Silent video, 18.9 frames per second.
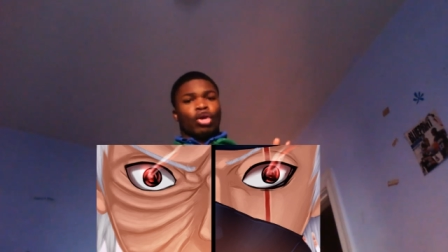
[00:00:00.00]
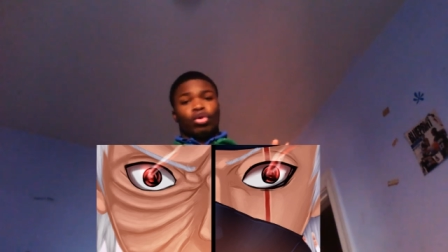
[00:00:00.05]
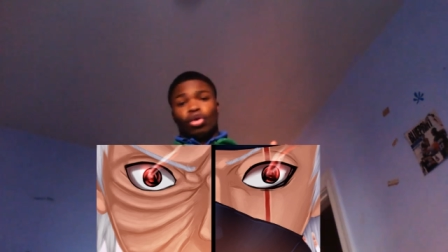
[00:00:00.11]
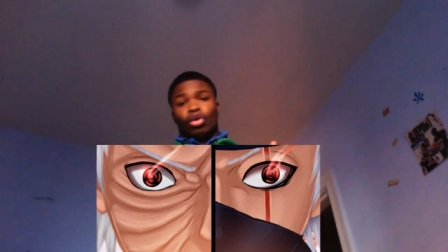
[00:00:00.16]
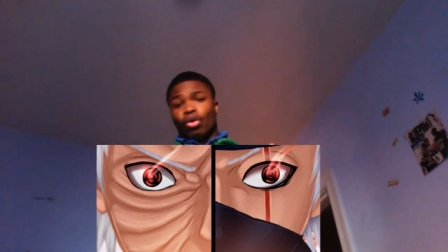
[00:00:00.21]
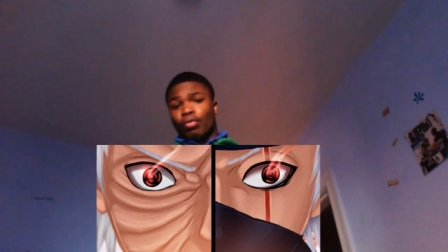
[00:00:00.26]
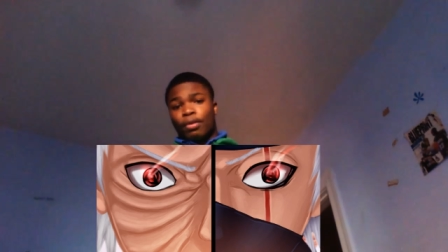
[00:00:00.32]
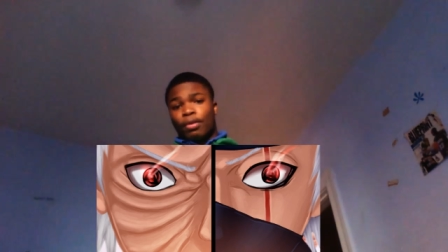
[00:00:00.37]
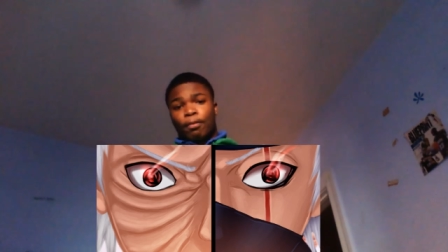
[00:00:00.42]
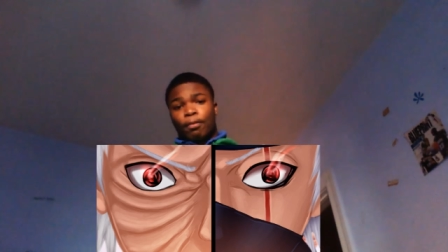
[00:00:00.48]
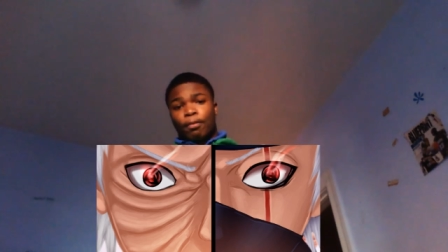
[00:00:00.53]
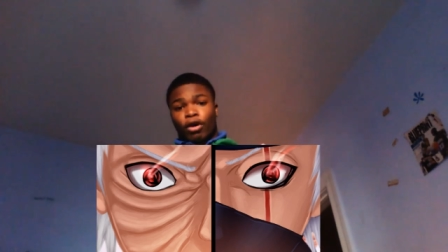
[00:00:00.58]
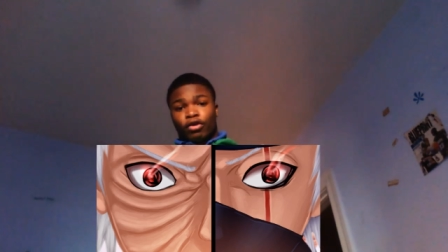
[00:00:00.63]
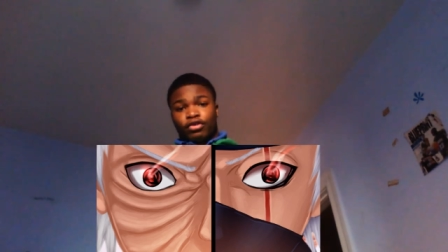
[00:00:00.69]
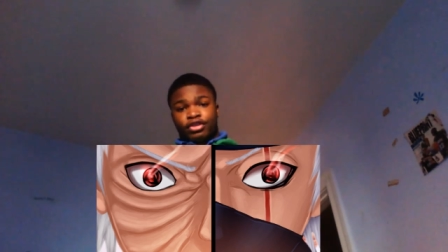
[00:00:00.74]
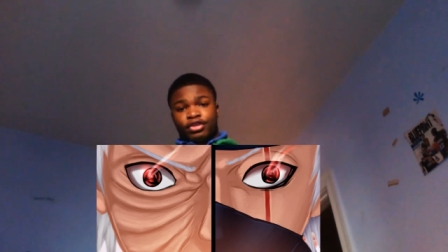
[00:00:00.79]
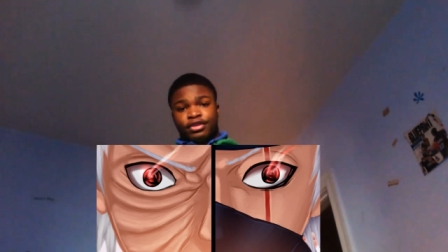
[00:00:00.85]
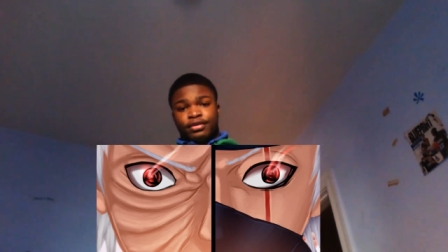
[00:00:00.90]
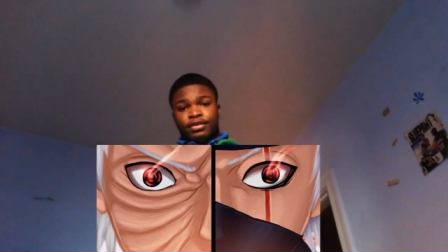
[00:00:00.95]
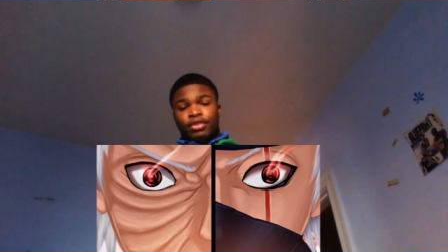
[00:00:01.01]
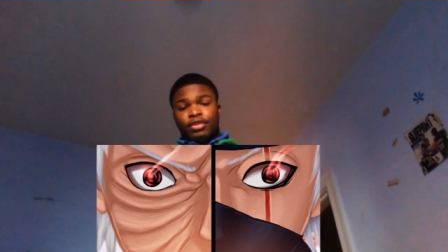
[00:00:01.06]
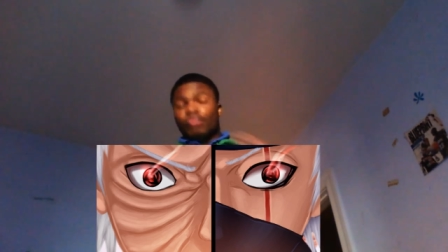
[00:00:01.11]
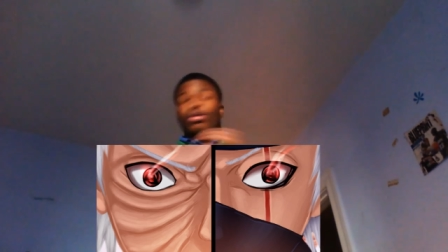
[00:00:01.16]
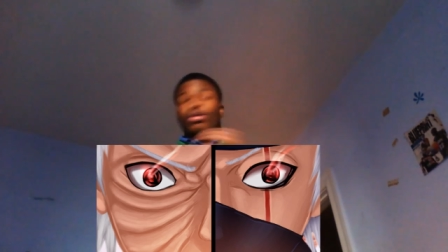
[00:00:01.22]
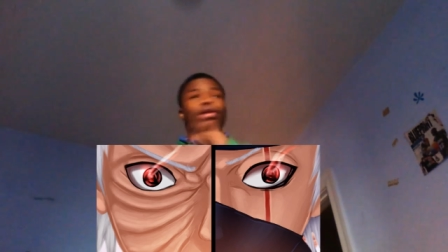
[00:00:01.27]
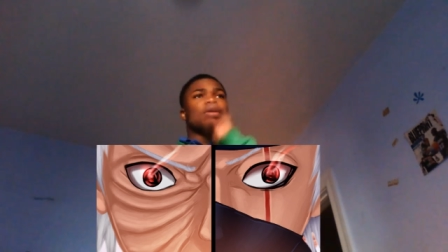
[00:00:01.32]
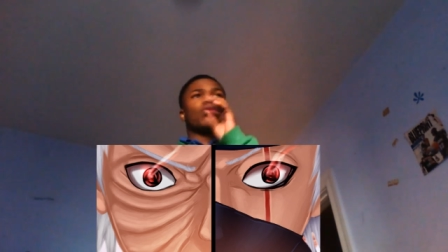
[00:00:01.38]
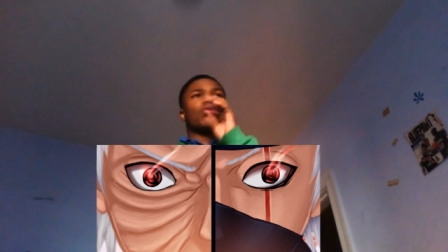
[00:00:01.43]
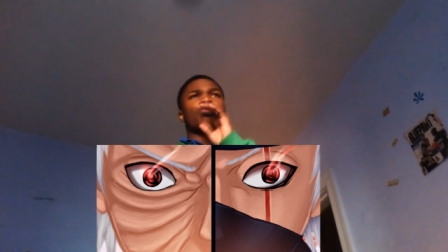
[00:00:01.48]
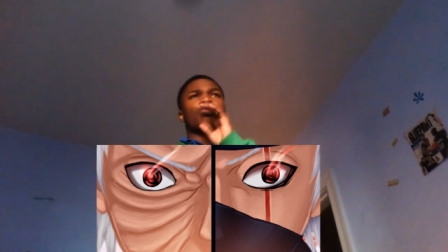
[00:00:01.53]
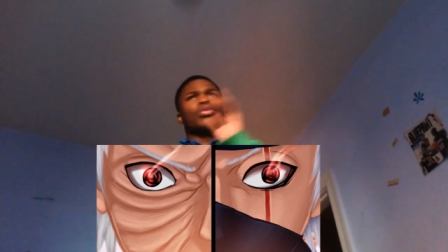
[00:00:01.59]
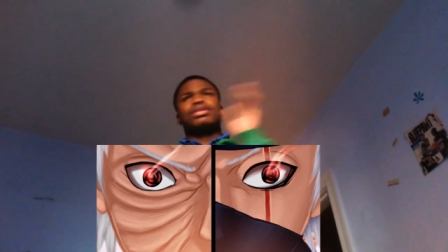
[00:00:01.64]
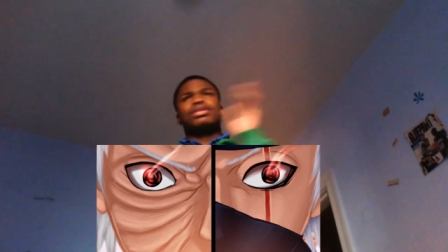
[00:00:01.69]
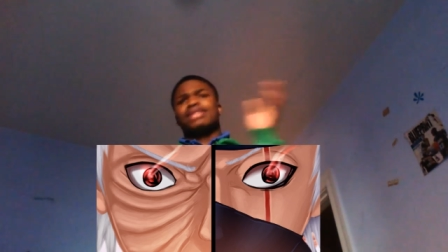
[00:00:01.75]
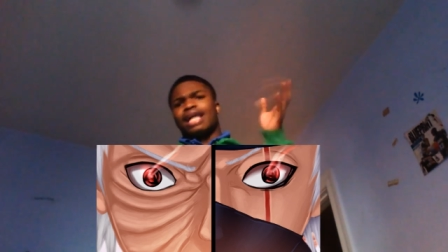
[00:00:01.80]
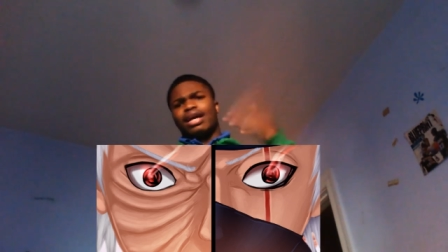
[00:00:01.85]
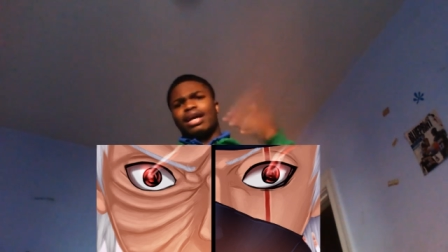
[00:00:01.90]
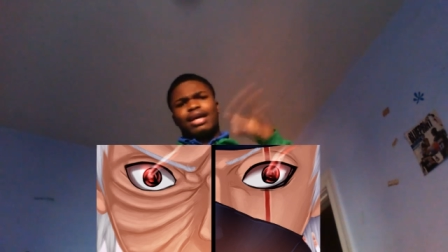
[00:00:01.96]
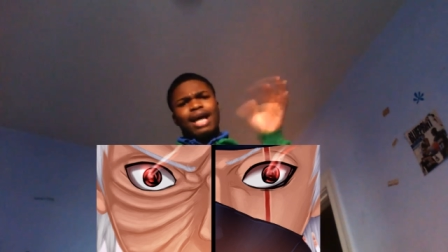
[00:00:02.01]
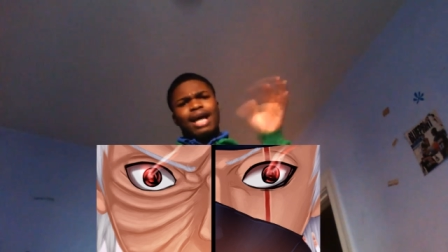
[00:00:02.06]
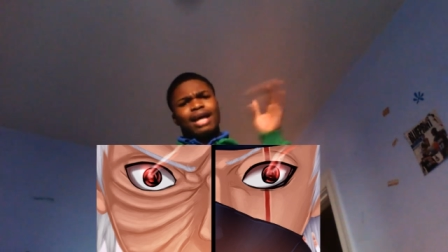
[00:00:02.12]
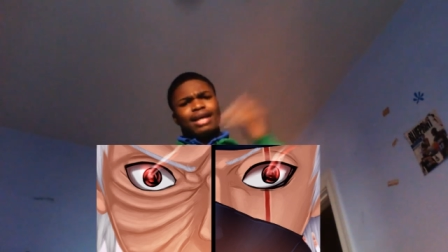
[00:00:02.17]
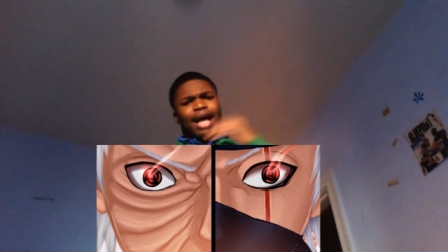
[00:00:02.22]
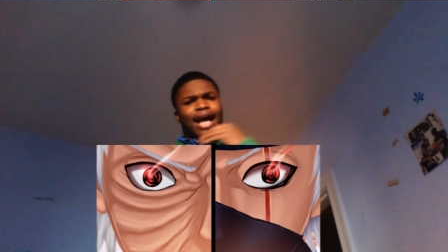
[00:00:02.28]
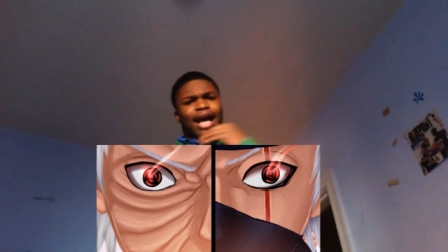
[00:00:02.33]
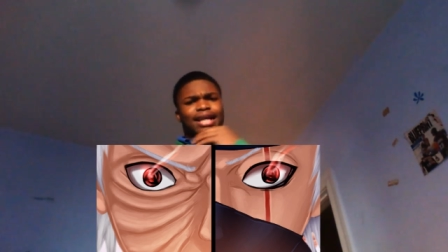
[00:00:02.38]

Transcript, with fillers: alone with Madara. No, no, no, no, he's not. Yeah,